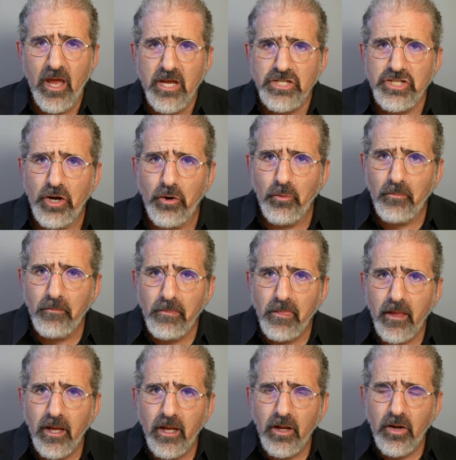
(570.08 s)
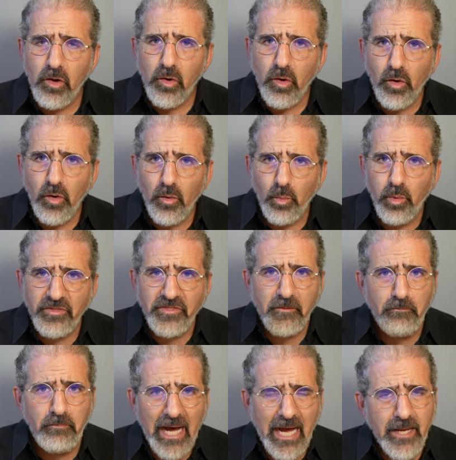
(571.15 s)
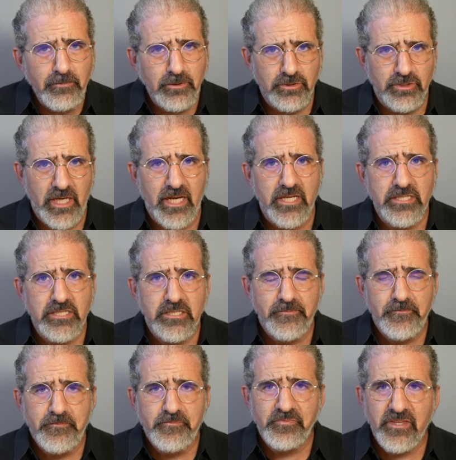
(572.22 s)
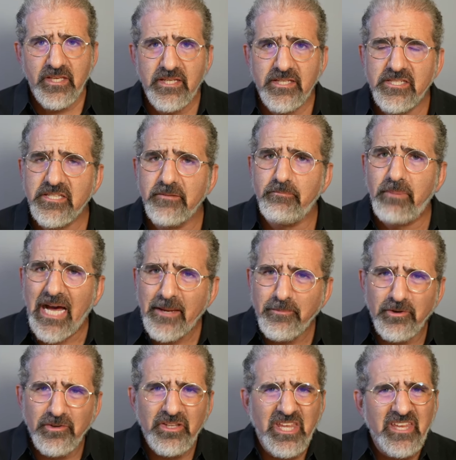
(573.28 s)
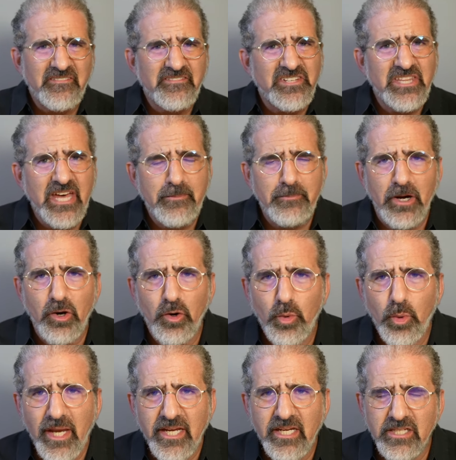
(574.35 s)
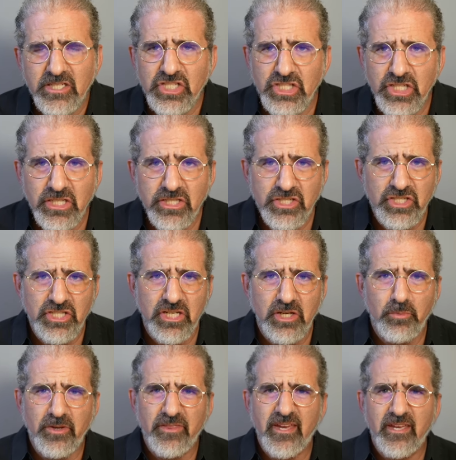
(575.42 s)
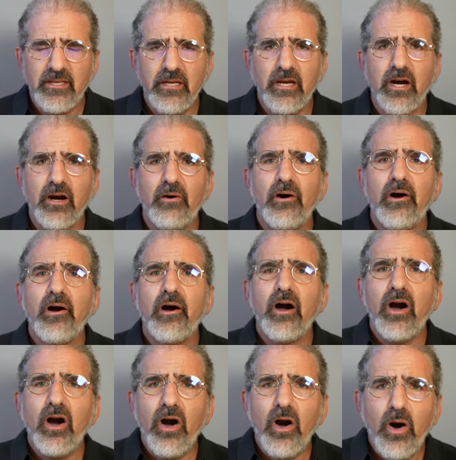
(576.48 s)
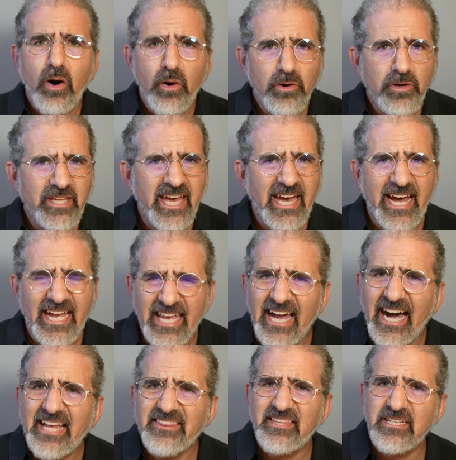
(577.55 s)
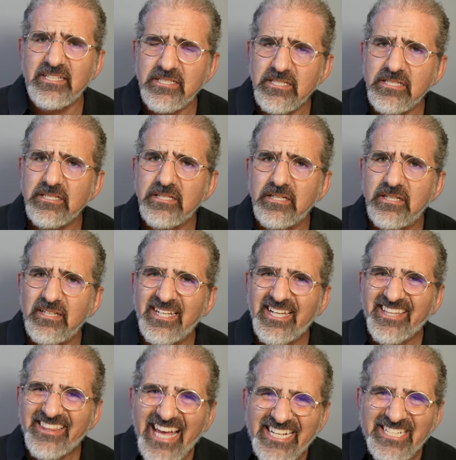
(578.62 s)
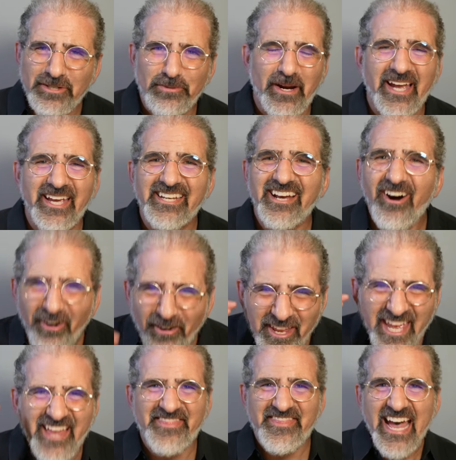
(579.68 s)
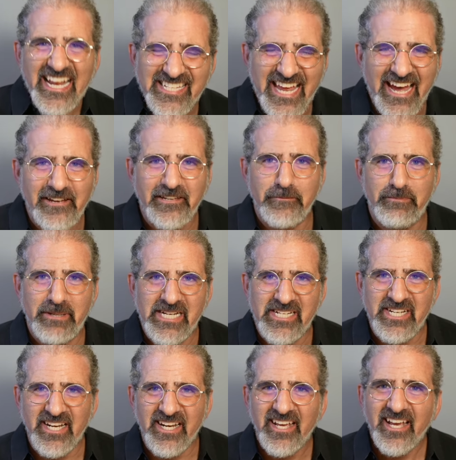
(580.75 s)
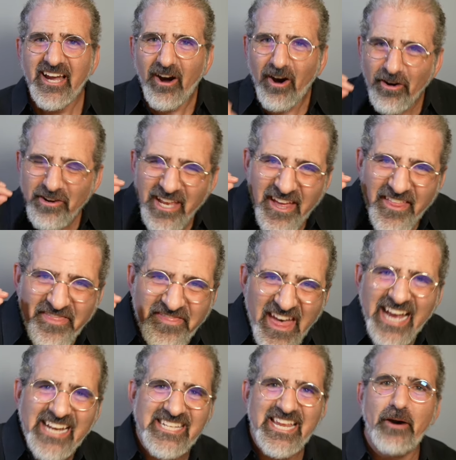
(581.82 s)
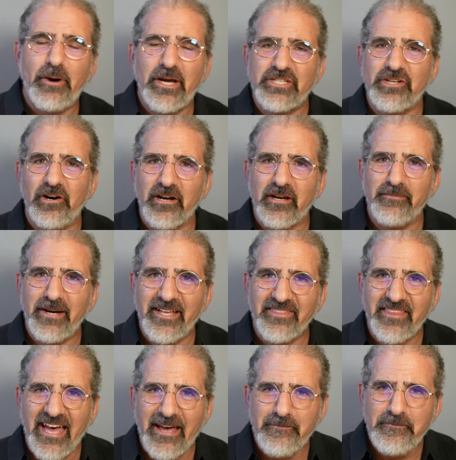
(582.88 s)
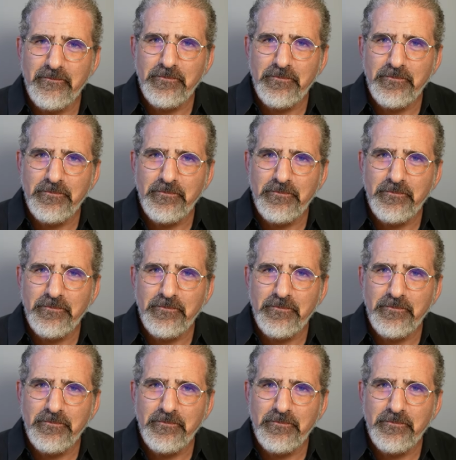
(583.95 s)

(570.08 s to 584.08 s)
So what the Bible does is the Bible gives them a quick cheat sheet where they can go, oh yeah, I got this. That's right. Oh yeah, that's how you pitch it. Oh yeah, that's how I talk about that.